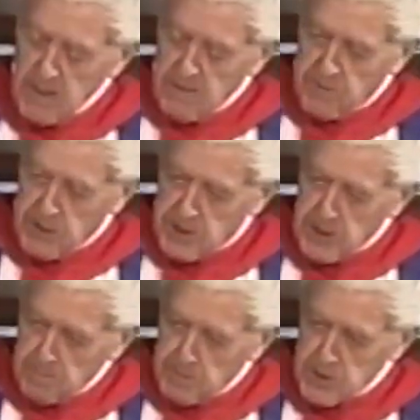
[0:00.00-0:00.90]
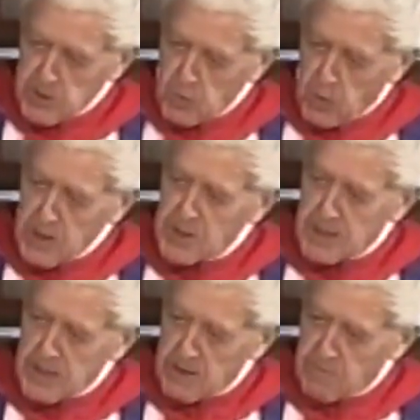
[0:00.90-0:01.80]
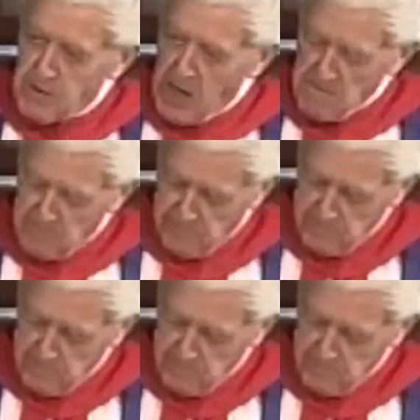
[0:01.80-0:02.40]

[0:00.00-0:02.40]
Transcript: for the deepest quality of life.